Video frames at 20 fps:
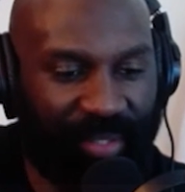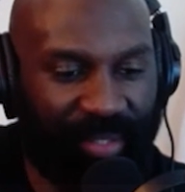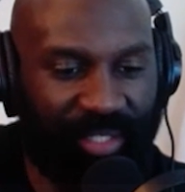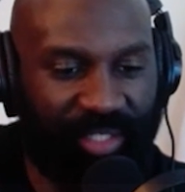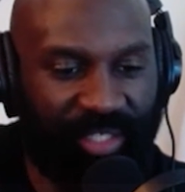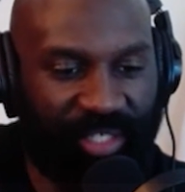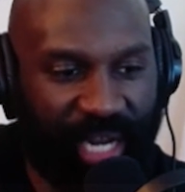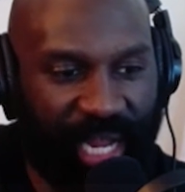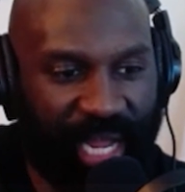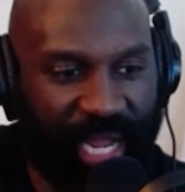you
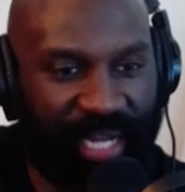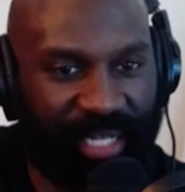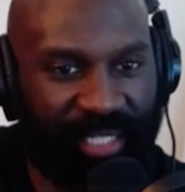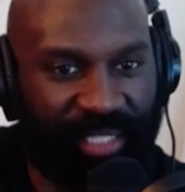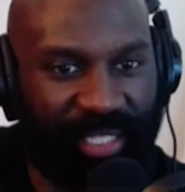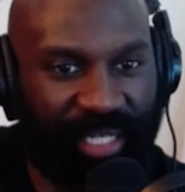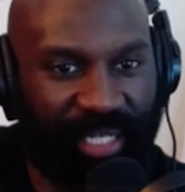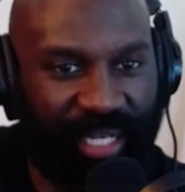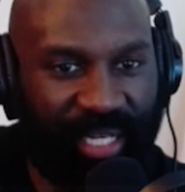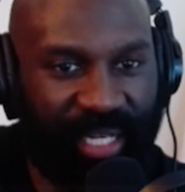
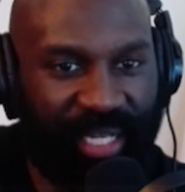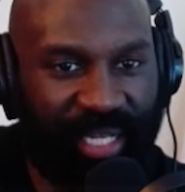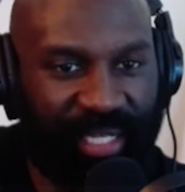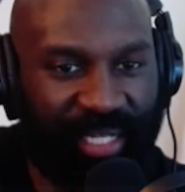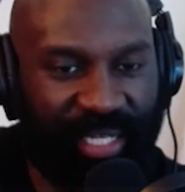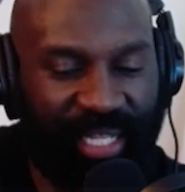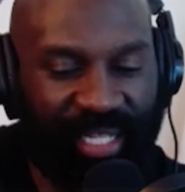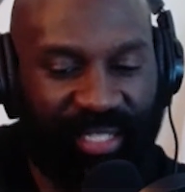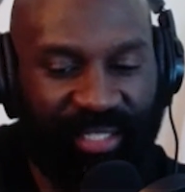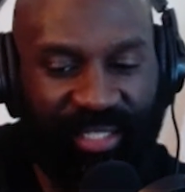trash.
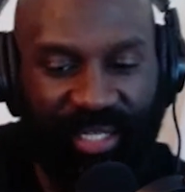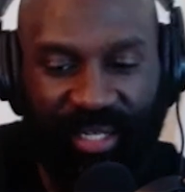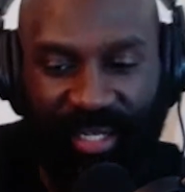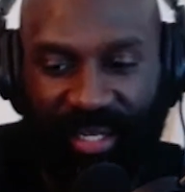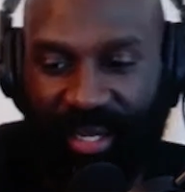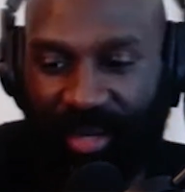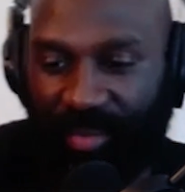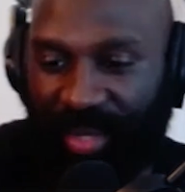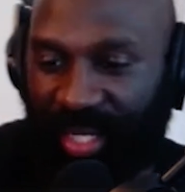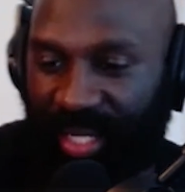Then something
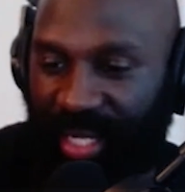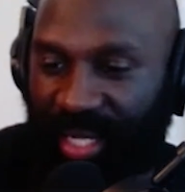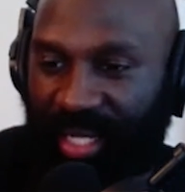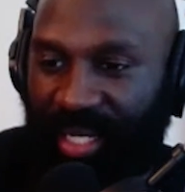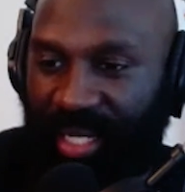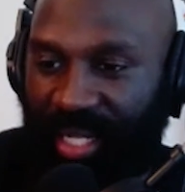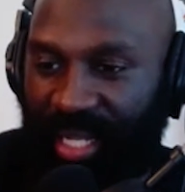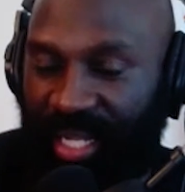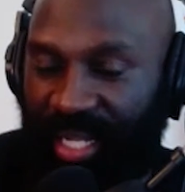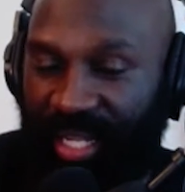come
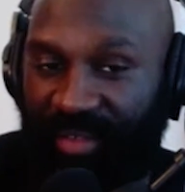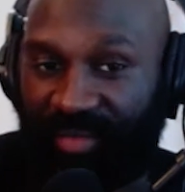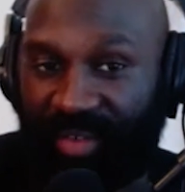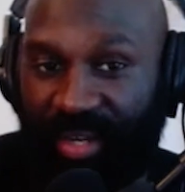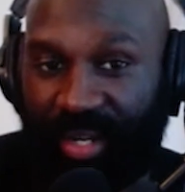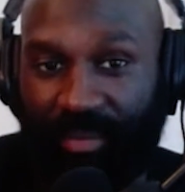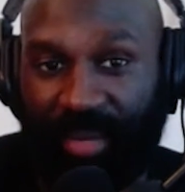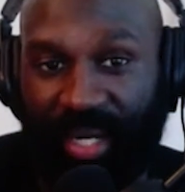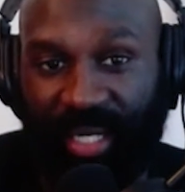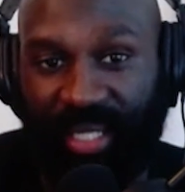again, and even
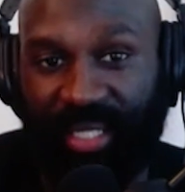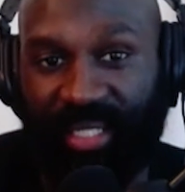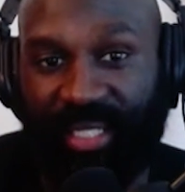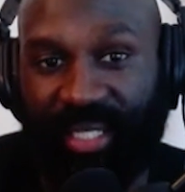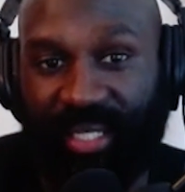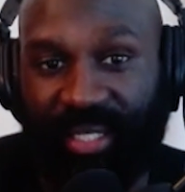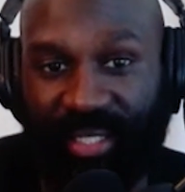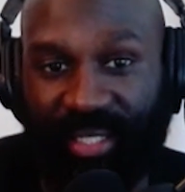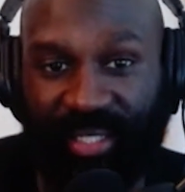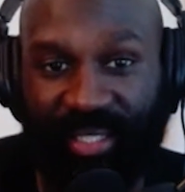the money is
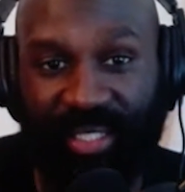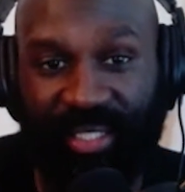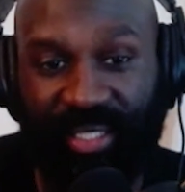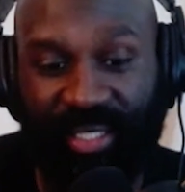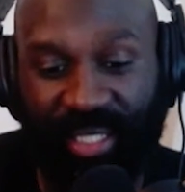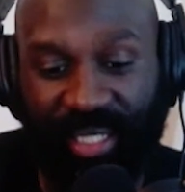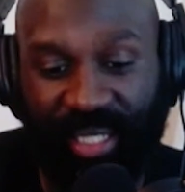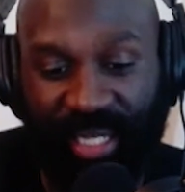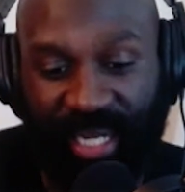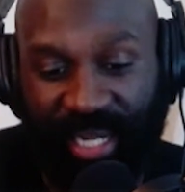
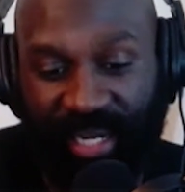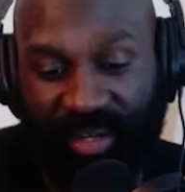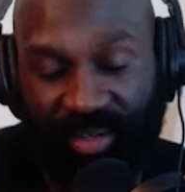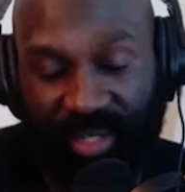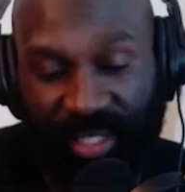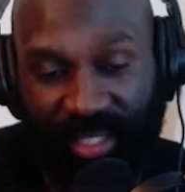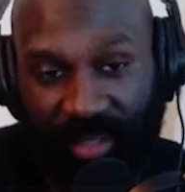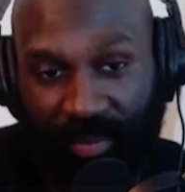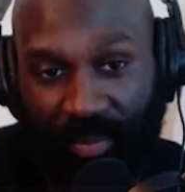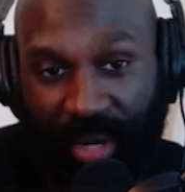inconsistent, and that
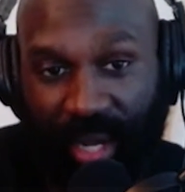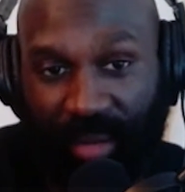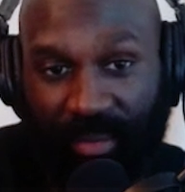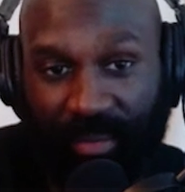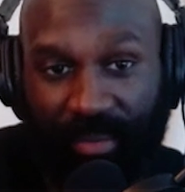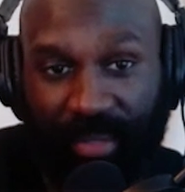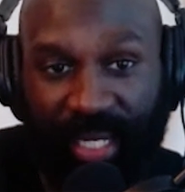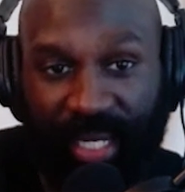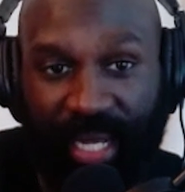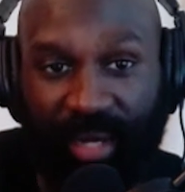creates a
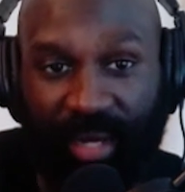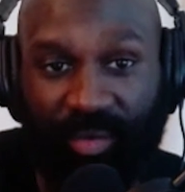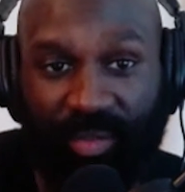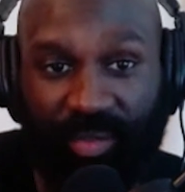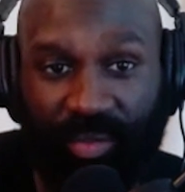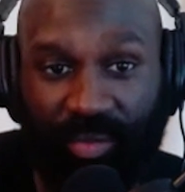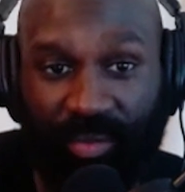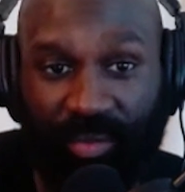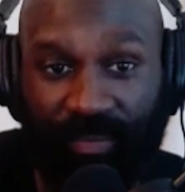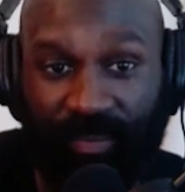problem in the
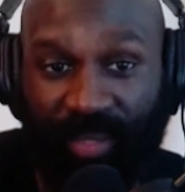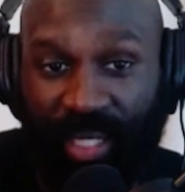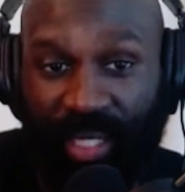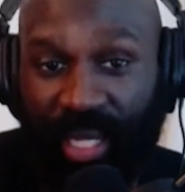household.